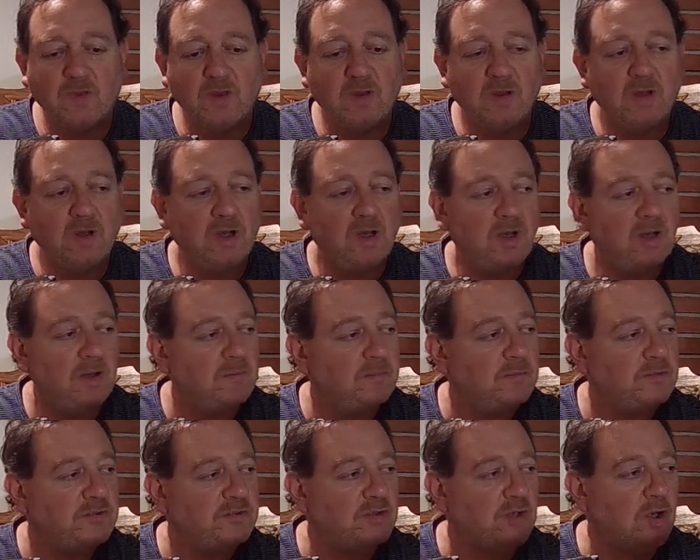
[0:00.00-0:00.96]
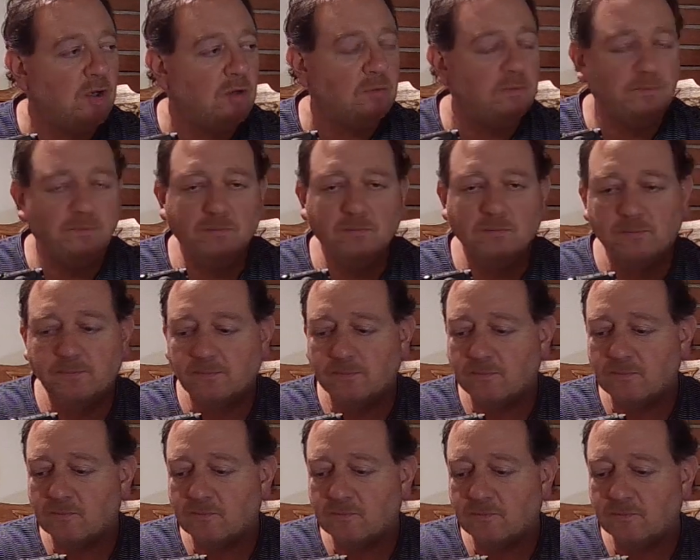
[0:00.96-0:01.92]
So
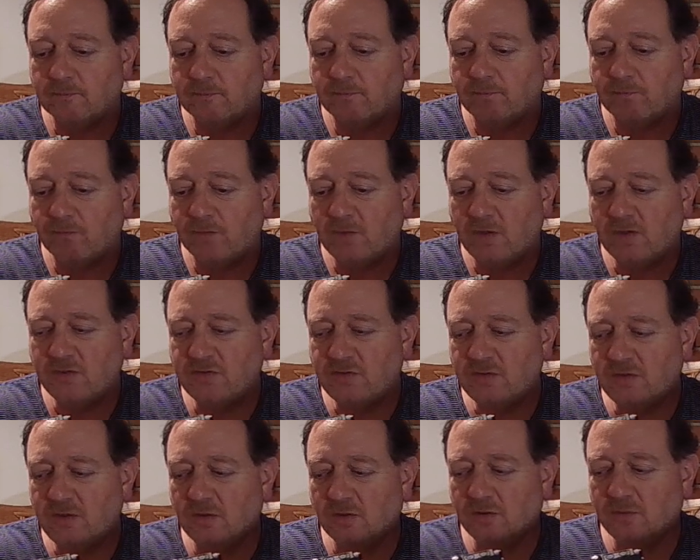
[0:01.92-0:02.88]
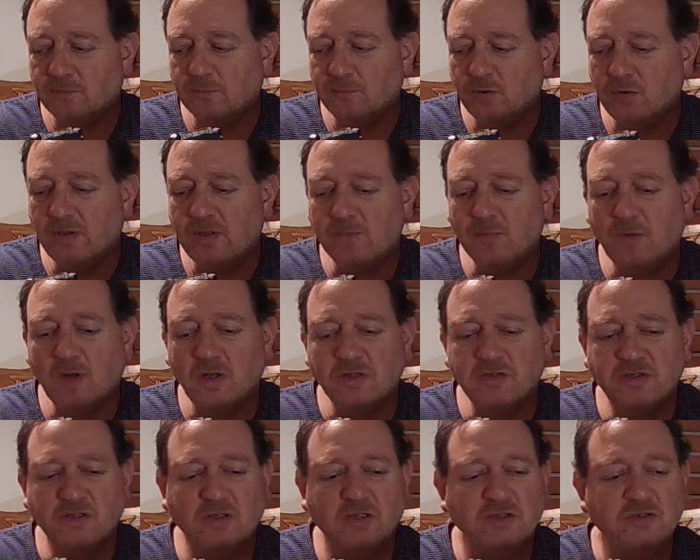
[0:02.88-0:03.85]
it's, pretty
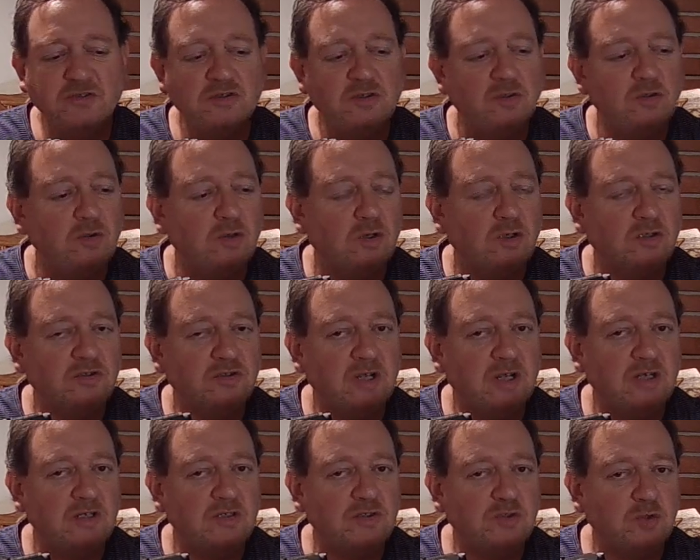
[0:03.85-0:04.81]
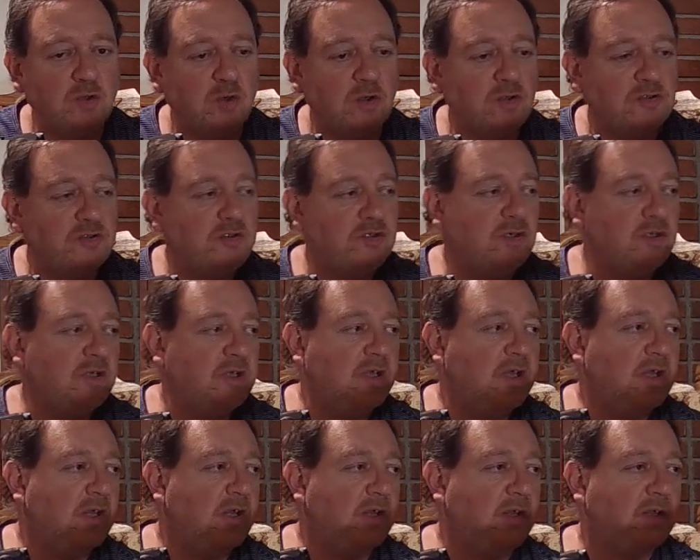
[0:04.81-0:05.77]
much, at least in New York State, as short as you can
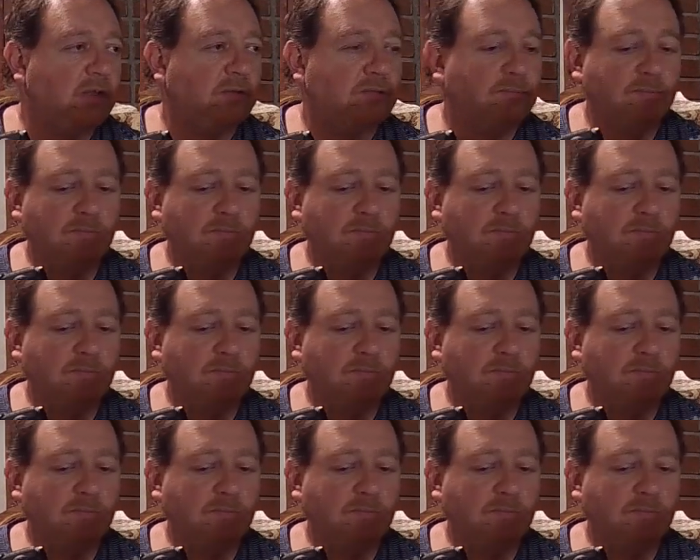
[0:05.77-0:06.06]
get it.